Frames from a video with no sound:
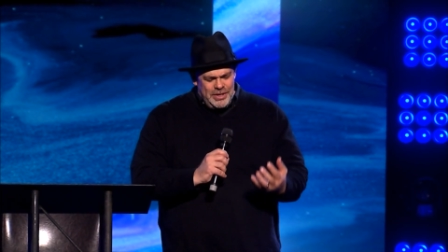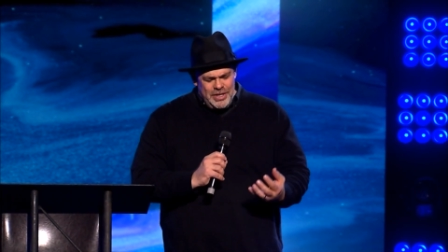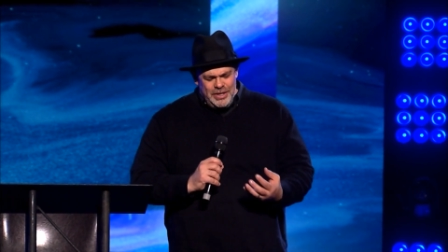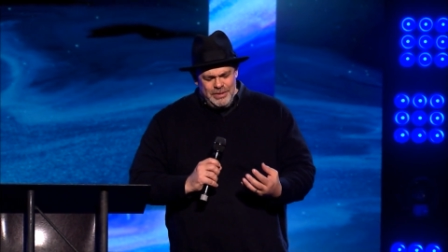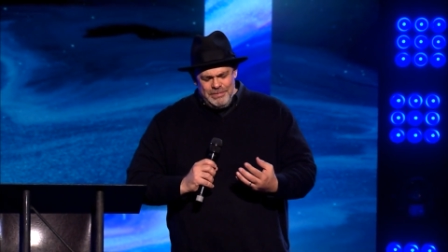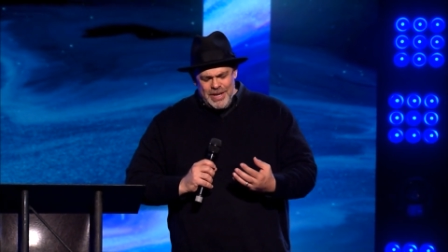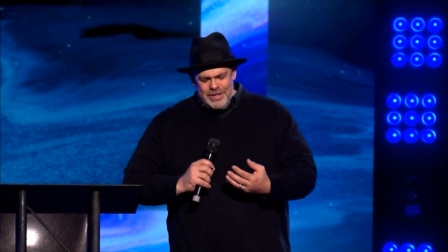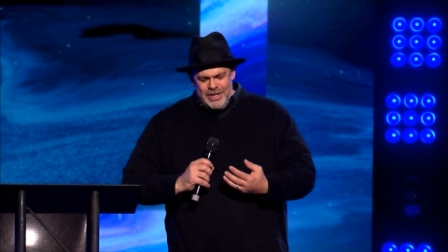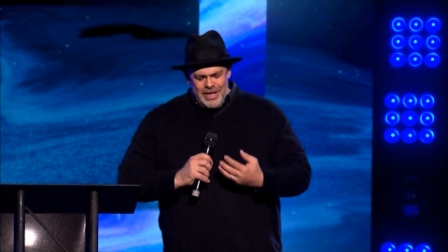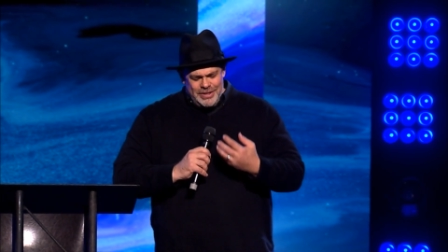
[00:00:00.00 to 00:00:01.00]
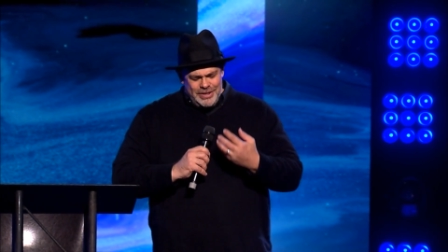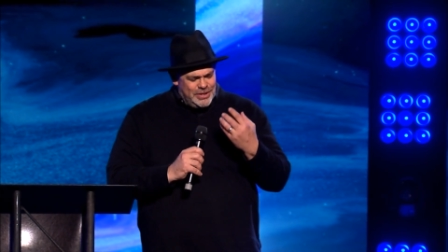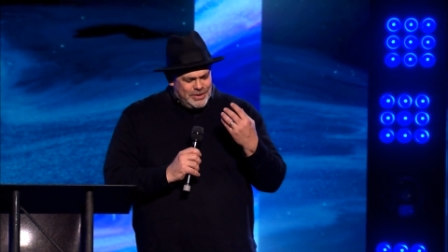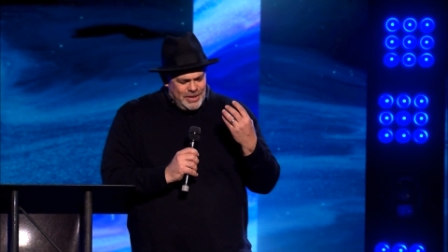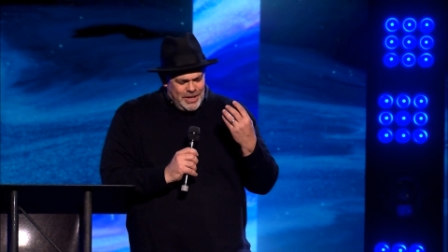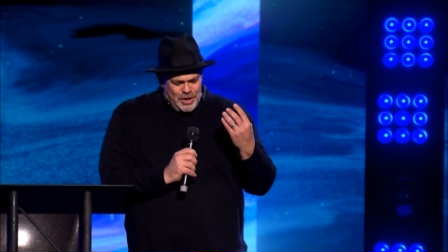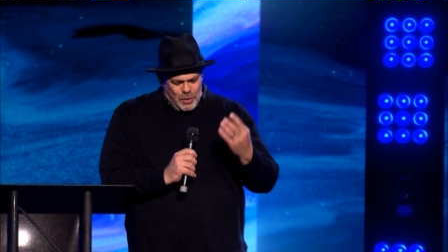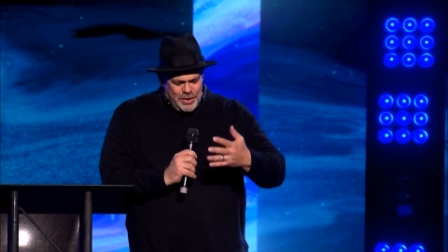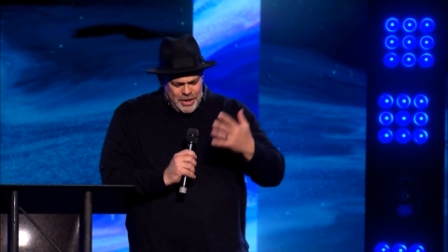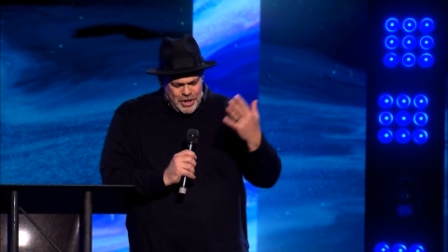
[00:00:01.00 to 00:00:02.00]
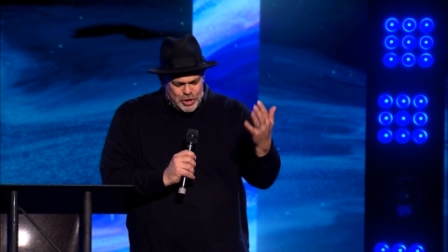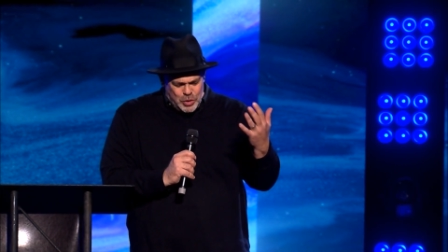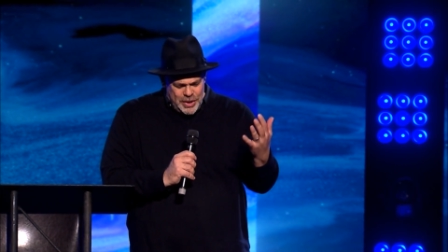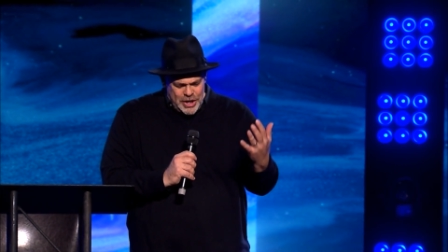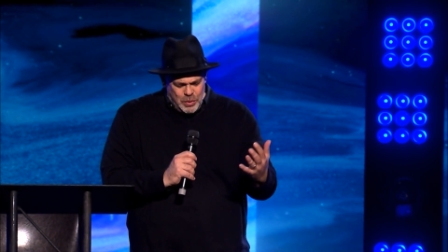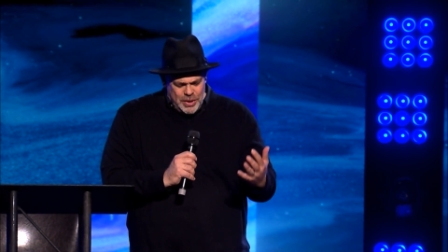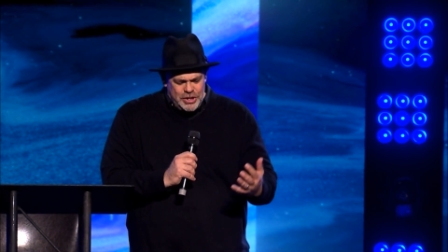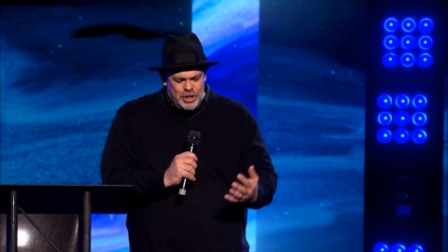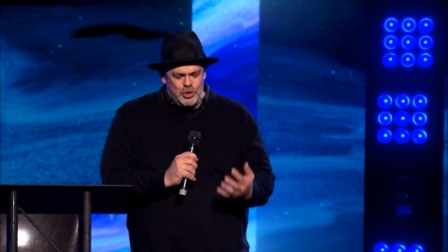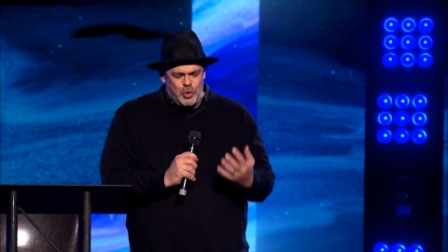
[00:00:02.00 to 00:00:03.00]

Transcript: on the, in, is, is, you know, we're the year 2022.